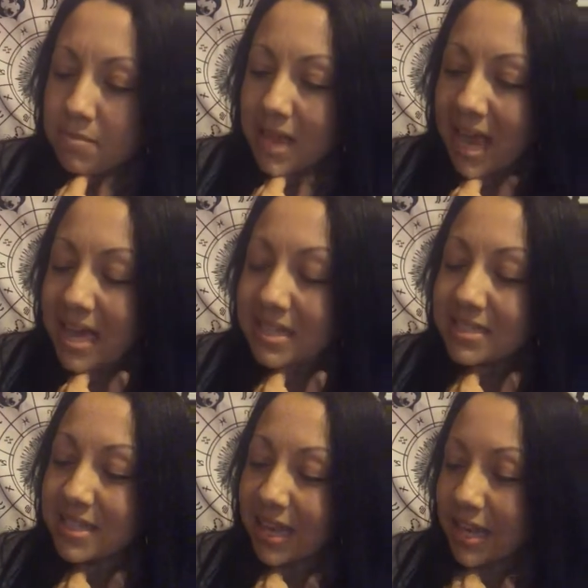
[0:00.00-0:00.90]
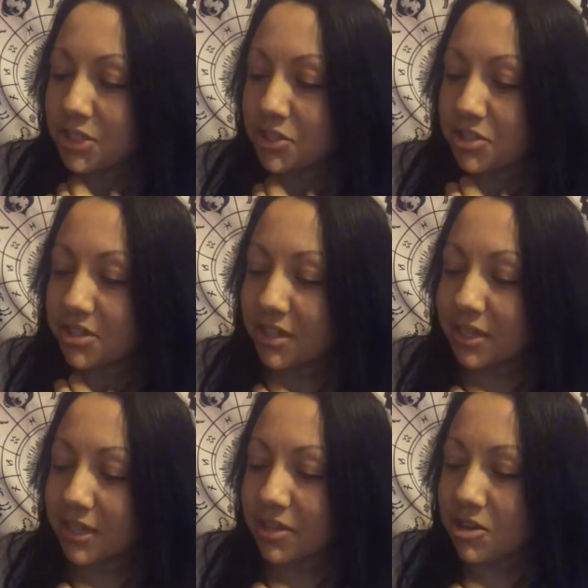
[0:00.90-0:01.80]
Ask the angels to
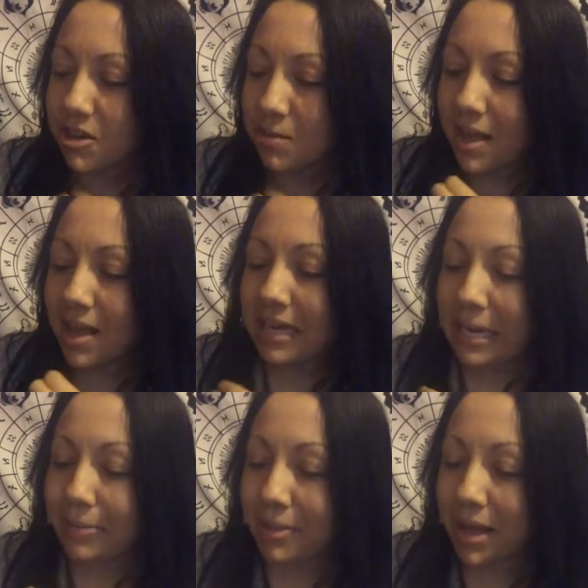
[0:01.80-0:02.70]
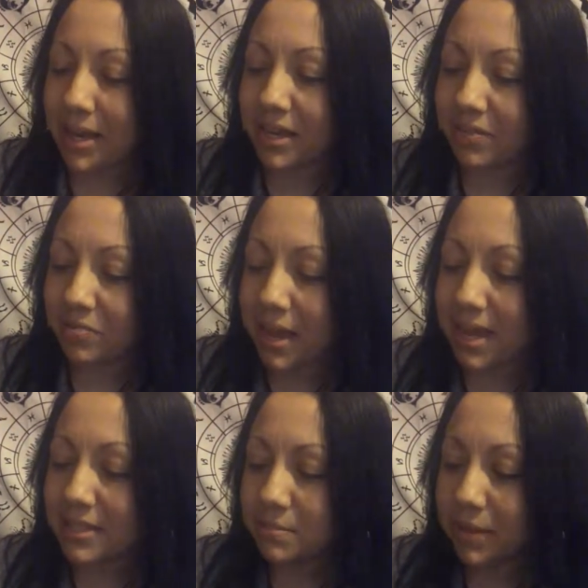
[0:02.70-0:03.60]
clear your mind and body of
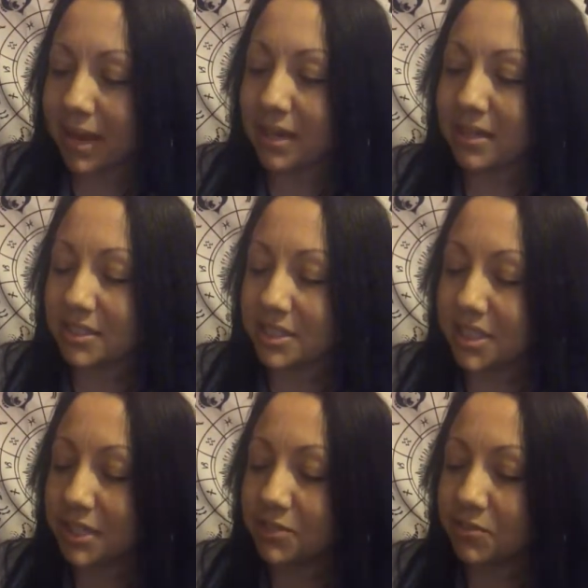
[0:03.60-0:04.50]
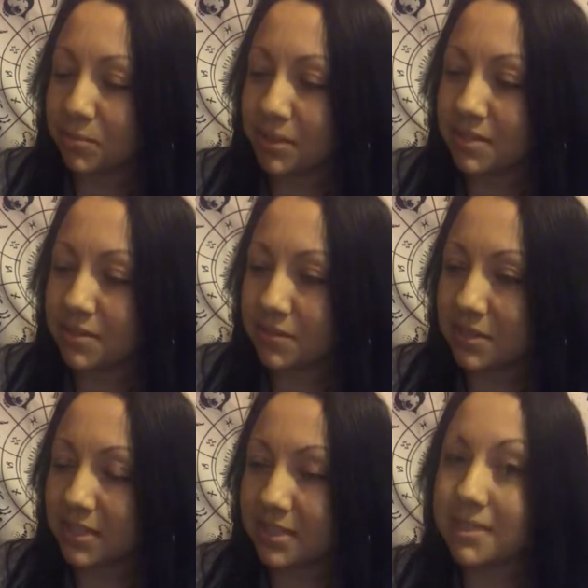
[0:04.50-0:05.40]
past pain in exchange for
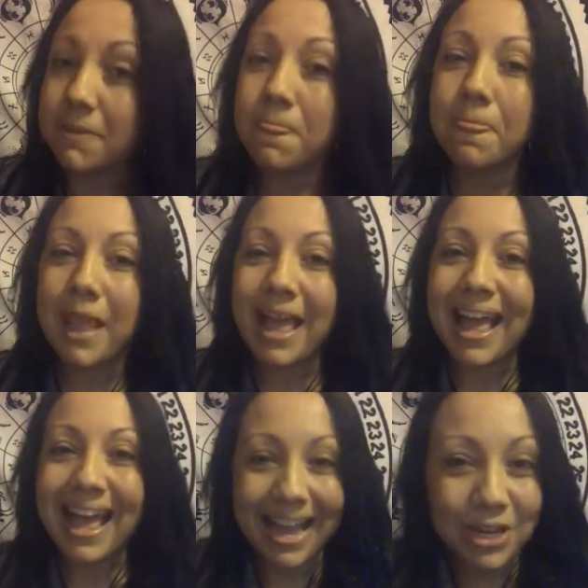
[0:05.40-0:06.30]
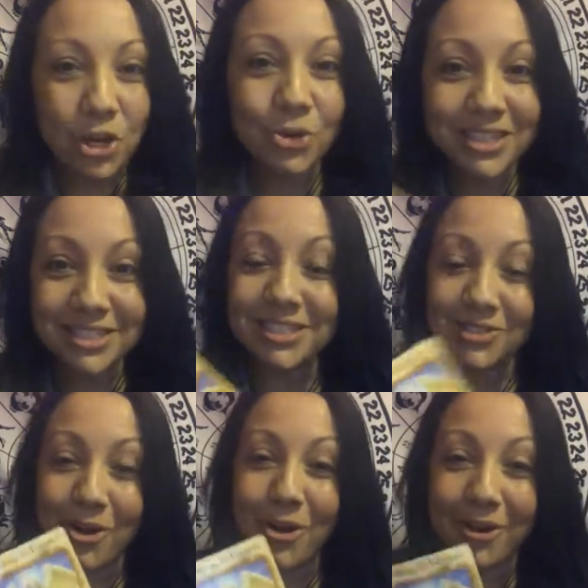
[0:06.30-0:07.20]
peacefulness. I know this is
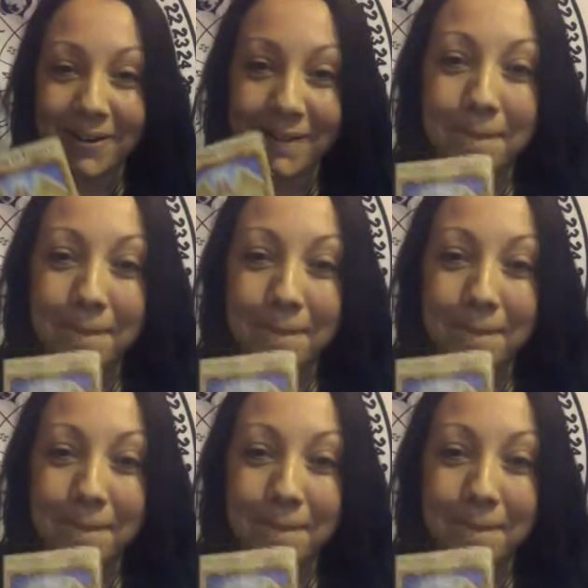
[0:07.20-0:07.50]
hard.